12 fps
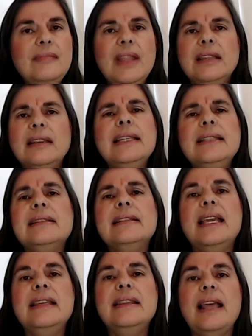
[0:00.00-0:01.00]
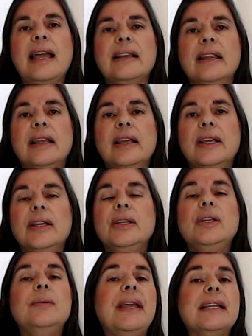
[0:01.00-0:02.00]
Let's say that
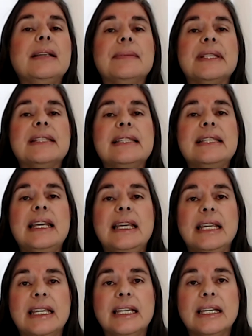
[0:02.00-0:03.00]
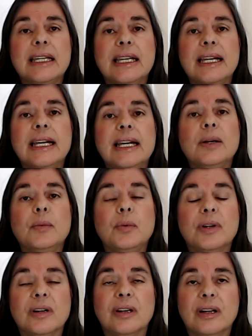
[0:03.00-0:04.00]
you made a mistake at
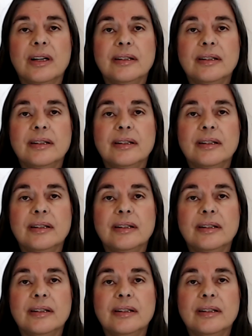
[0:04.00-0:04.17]
work.